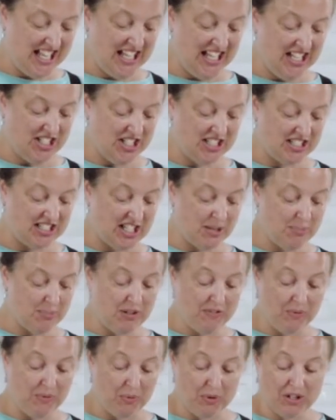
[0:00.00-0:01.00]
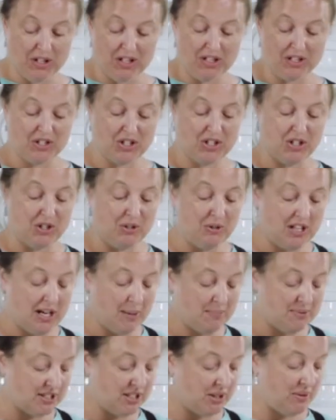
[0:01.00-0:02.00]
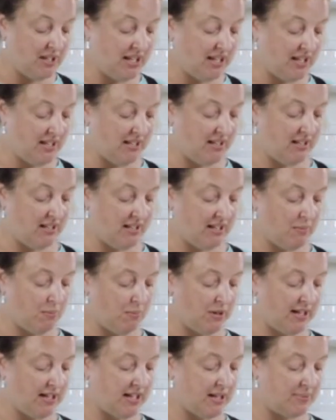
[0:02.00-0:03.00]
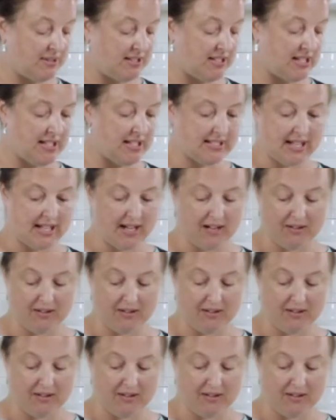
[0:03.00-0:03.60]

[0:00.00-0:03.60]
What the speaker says: And just like before, 2 cups go in and 1 cup stays